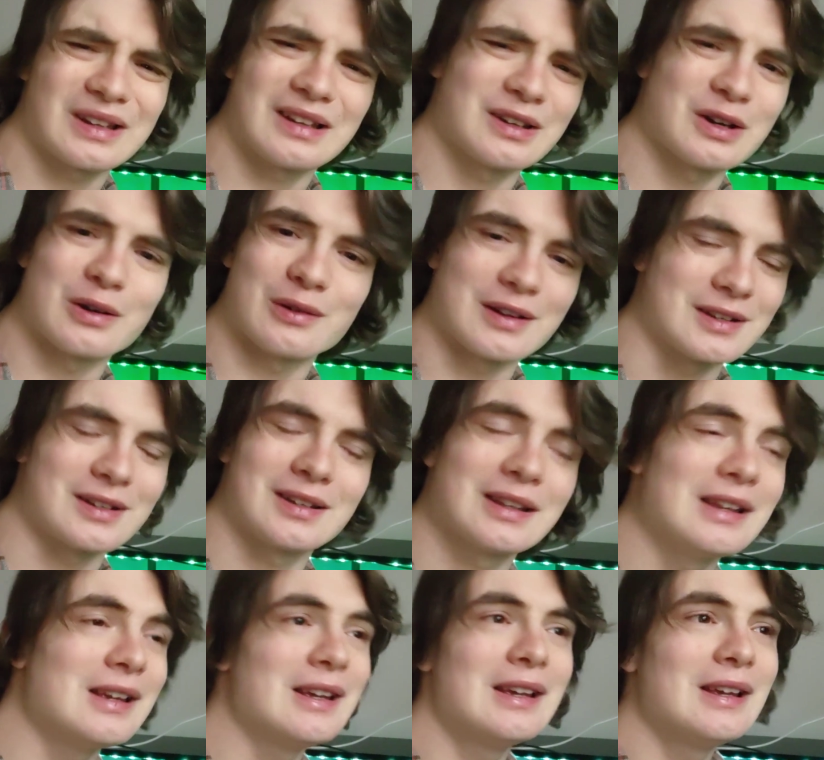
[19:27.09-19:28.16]
No,
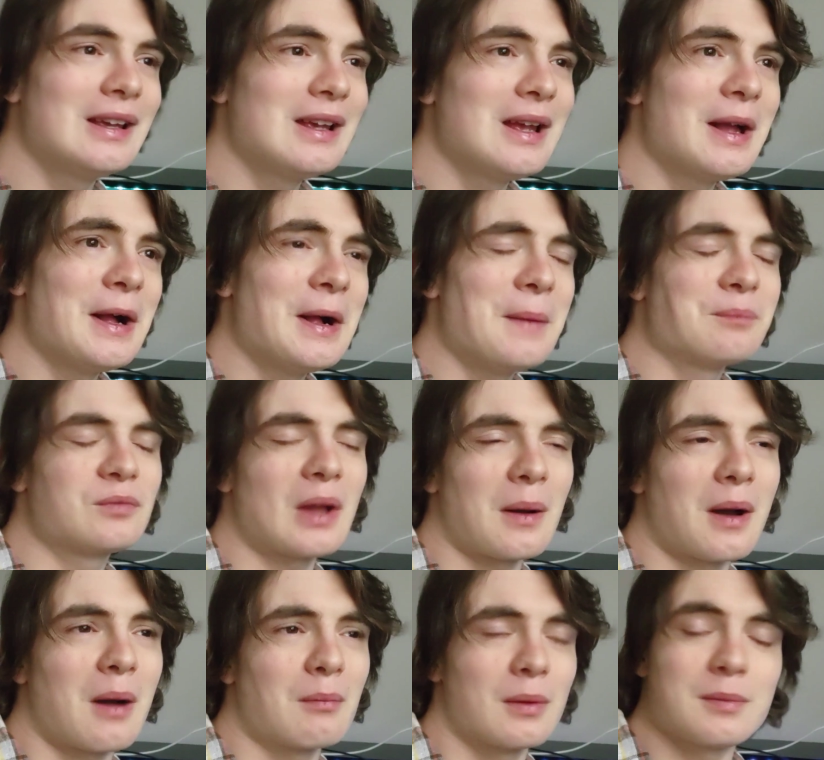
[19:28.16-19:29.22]

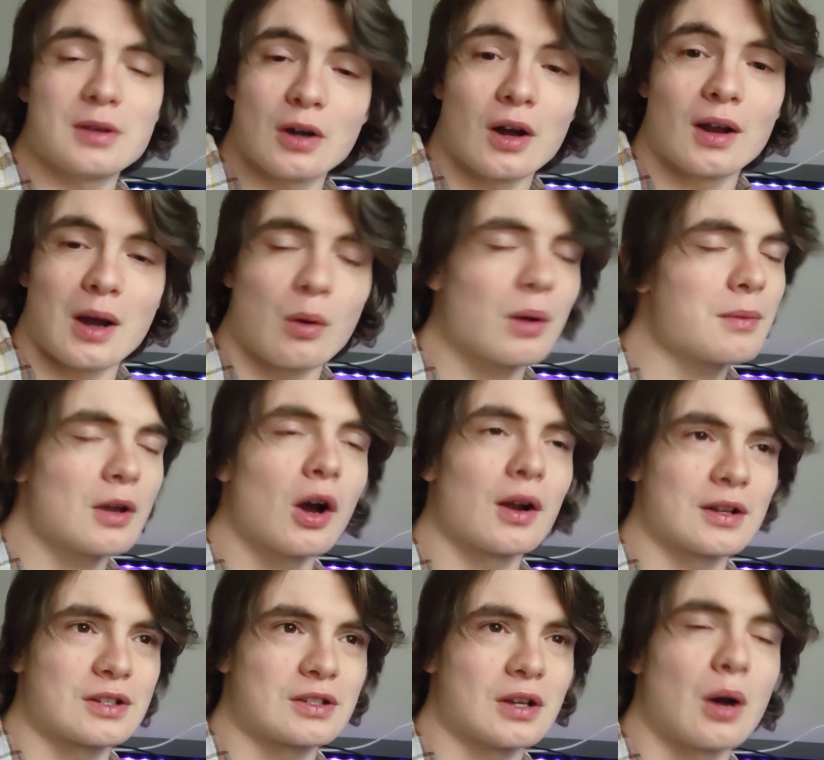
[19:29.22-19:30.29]
I'm gonna be on. I want to be
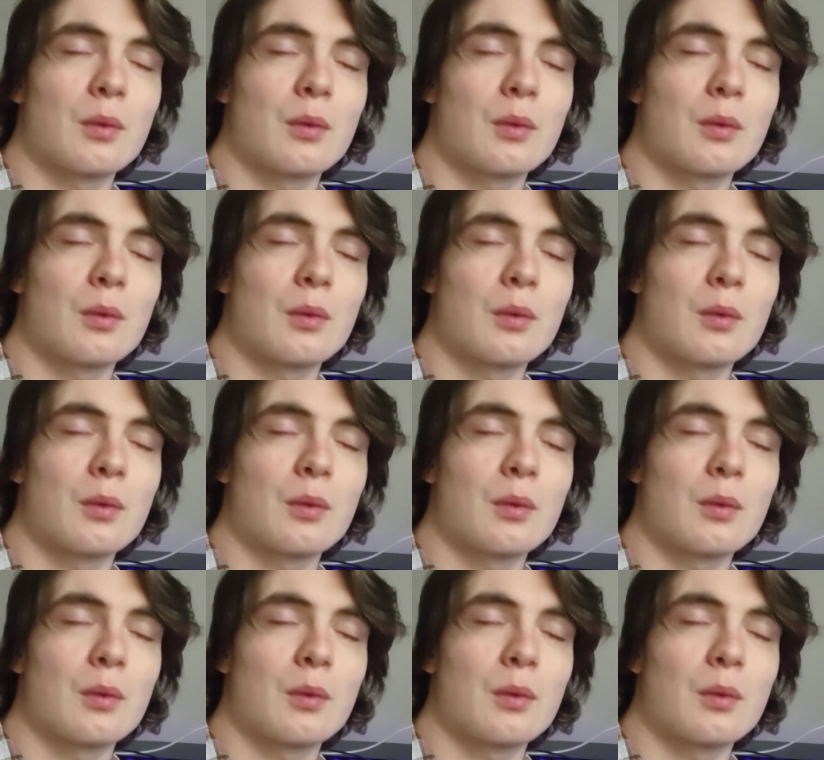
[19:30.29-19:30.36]
honest.